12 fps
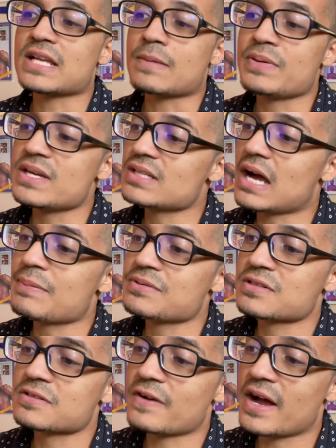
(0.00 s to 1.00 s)
that Pete
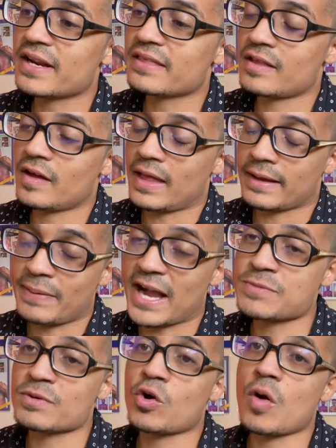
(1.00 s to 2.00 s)
Dobson's fighting, like
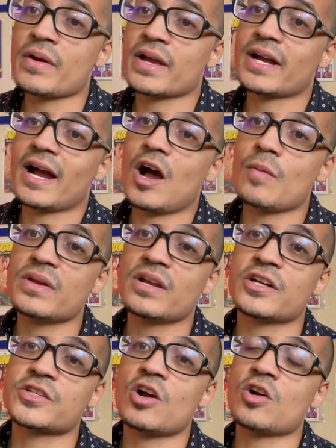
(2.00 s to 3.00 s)
Patrick McCormack and Caohmin
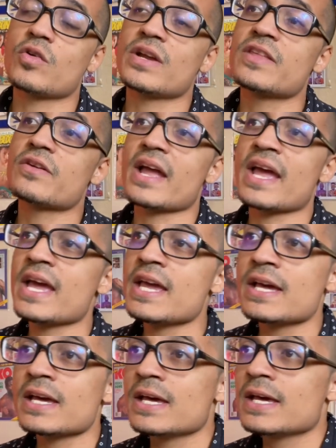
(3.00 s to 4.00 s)
Agyarko, either
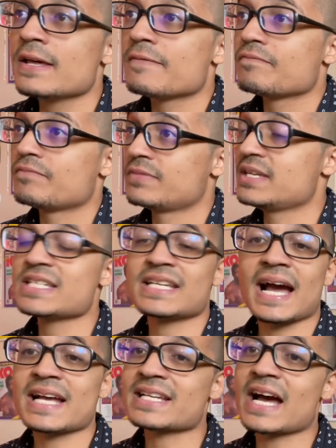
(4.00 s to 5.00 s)
A, these
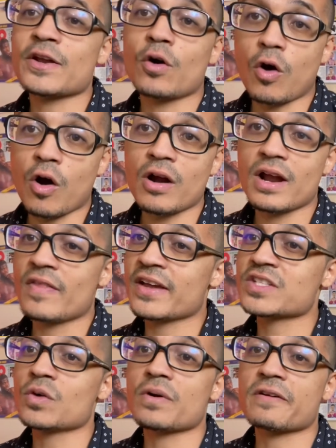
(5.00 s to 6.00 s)
guys got no heart and they
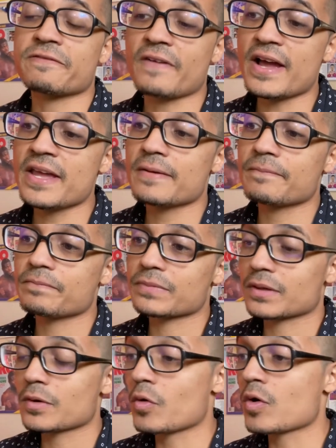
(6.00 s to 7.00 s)
just don't want to fight,
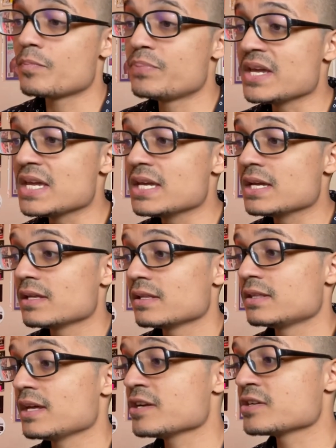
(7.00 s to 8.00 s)
or B,
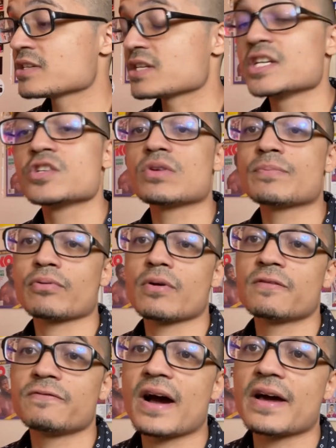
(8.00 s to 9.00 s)
they're just
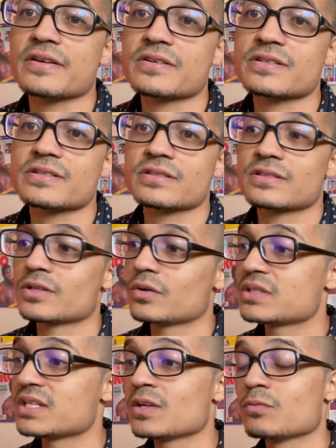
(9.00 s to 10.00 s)
injury-prone fighters. So
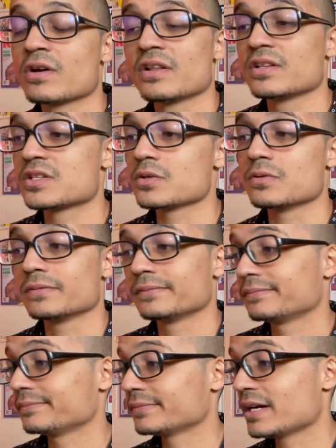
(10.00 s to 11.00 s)
it's either one of the two.
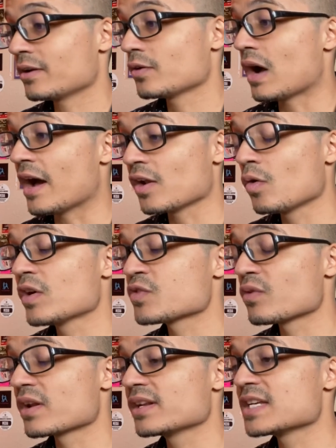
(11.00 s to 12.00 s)
I don't know which
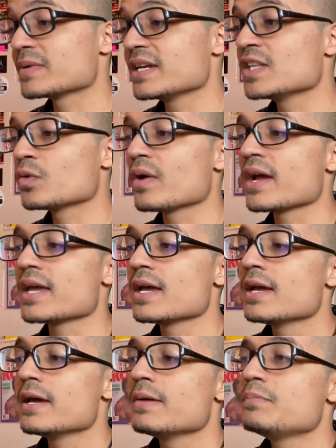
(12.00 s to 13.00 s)
one it is, but either way,
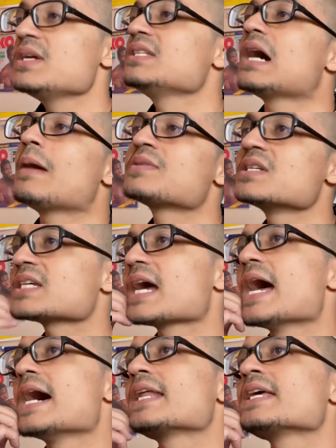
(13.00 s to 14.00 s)
Pete Dobson's
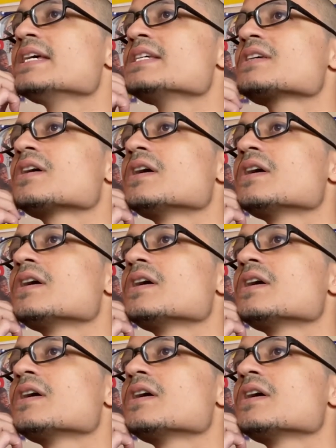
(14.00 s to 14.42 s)
had his